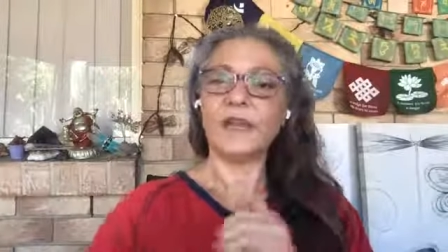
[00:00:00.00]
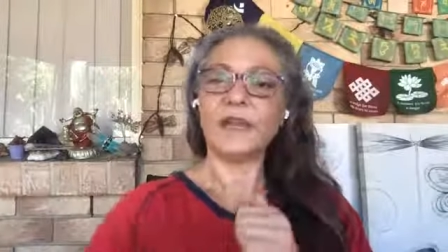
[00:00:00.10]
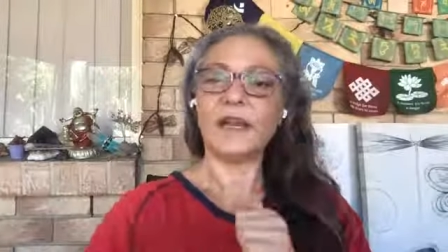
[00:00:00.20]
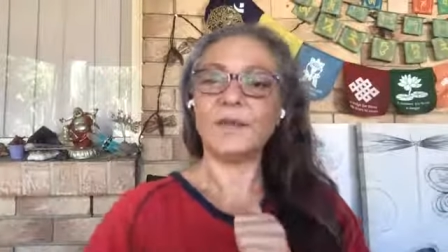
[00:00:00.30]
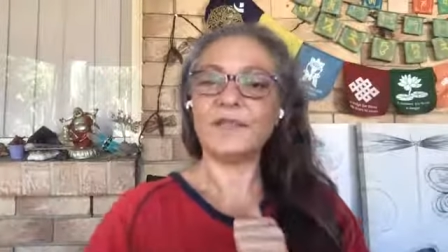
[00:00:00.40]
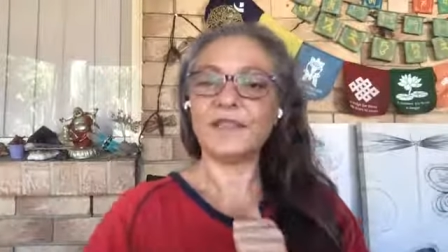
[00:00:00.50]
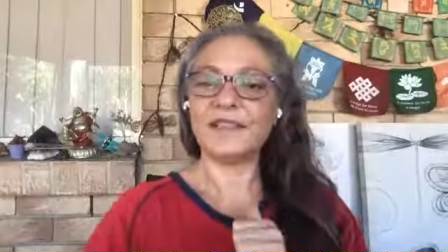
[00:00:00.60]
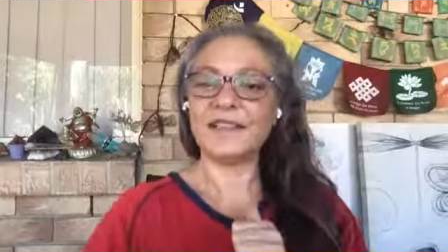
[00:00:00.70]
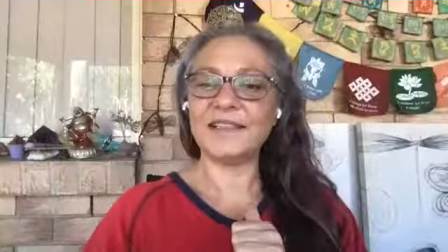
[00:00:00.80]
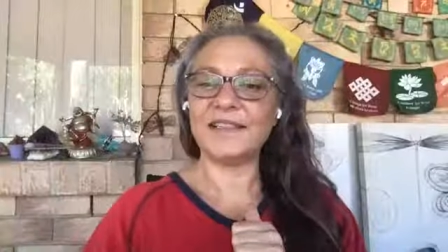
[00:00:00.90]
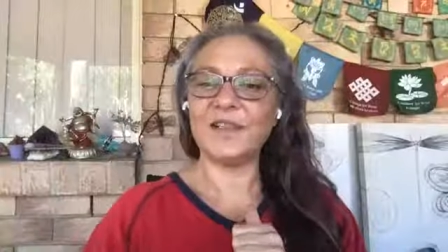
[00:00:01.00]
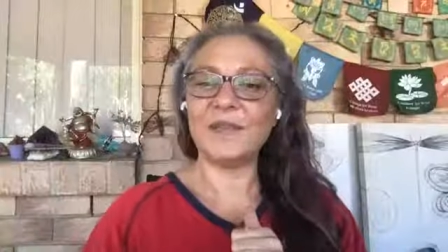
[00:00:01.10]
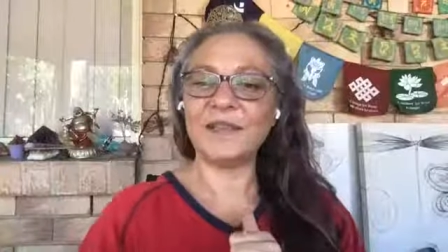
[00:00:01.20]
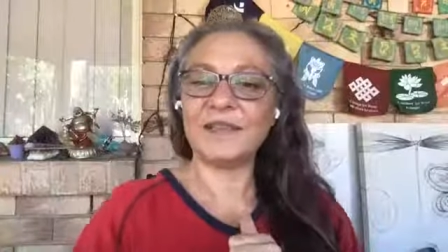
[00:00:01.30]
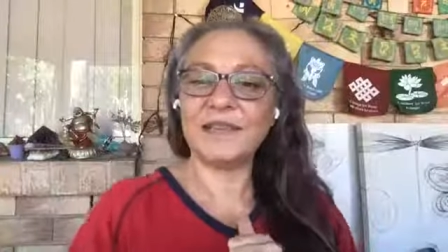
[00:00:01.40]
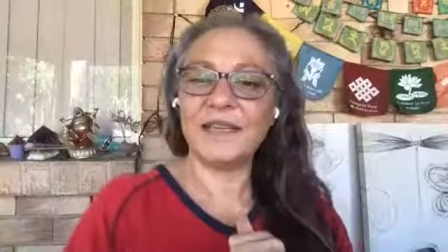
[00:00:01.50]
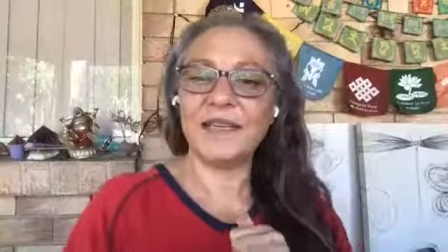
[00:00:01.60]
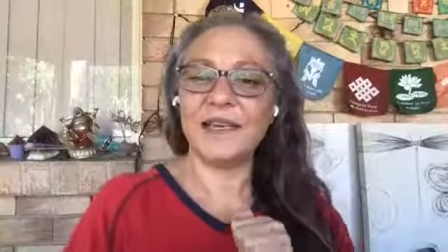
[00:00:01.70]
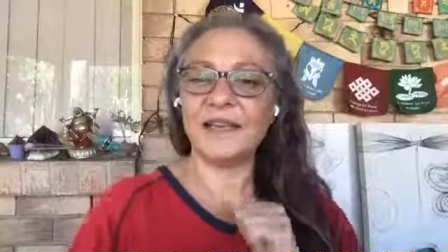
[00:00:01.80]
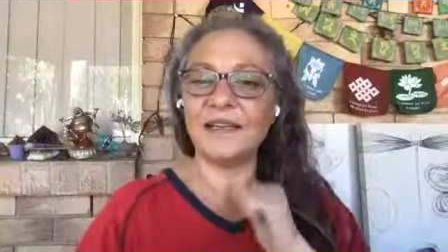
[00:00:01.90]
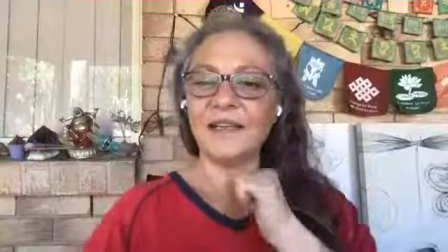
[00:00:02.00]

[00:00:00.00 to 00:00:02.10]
Okay, I'm just going to see who else is here.